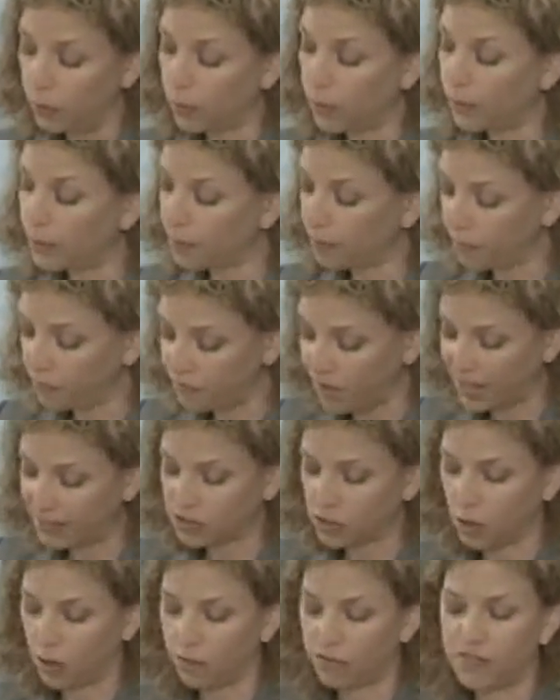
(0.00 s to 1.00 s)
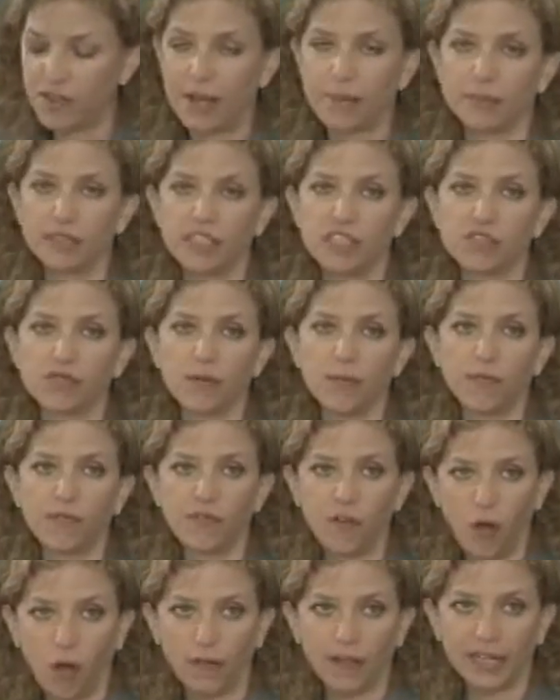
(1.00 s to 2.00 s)
where we prevent our families from
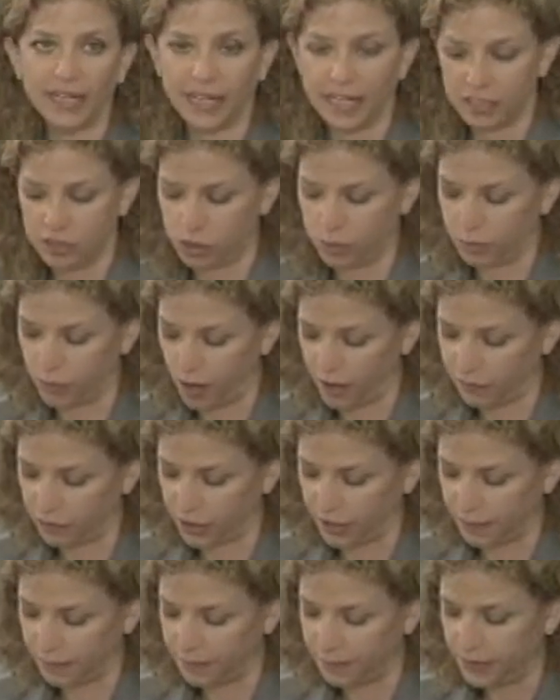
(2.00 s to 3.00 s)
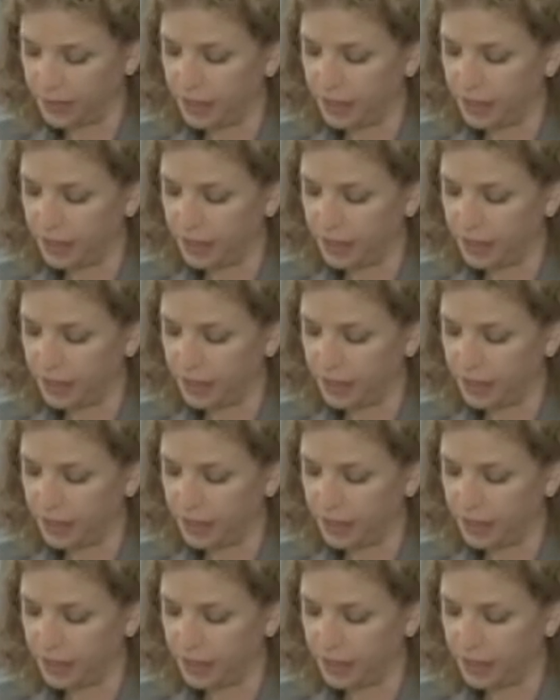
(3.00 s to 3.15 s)
falling into poverty.